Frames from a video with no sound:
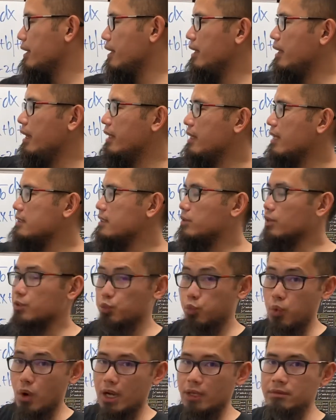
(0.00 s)
and that's just
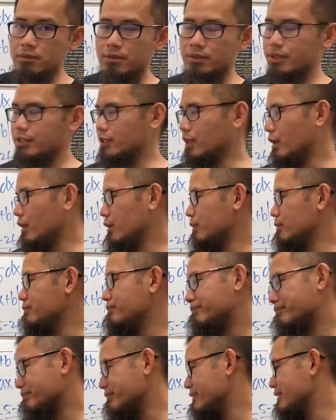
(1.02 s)
one, so
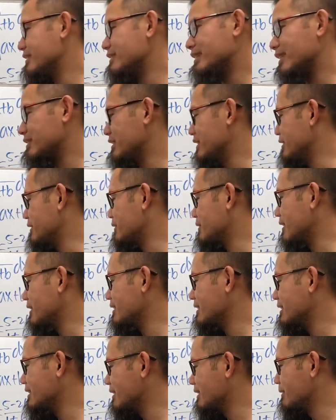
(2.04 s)
that's it, right?
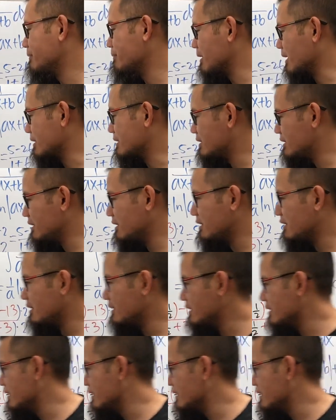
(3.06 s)
Plus C,